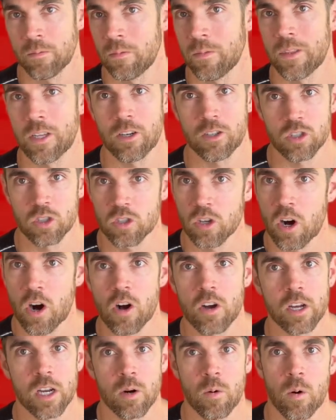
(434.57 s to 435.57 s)
They're just
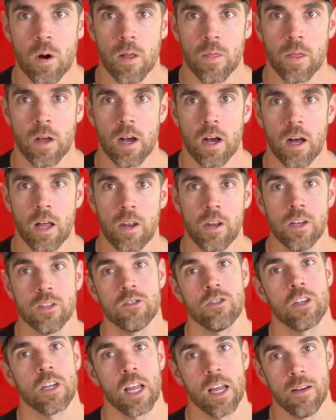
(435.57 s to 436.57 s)
all gonna want the Honda.
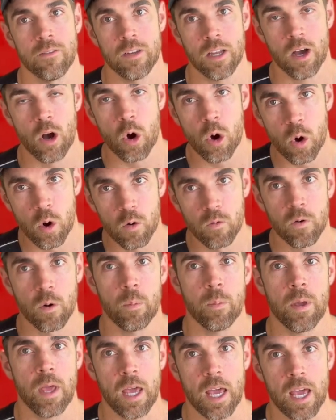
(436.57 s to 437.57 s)
So you're gonna have to
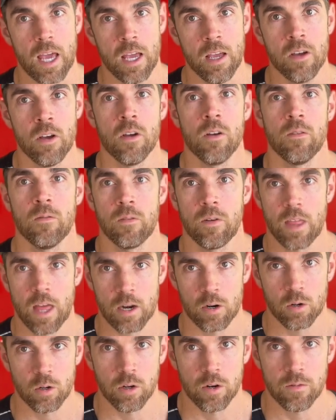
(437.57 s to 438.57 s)
overpay for that
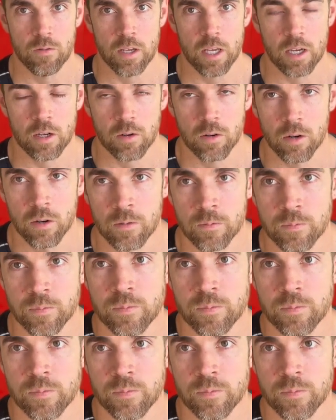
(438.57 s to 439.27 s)
older vehicle.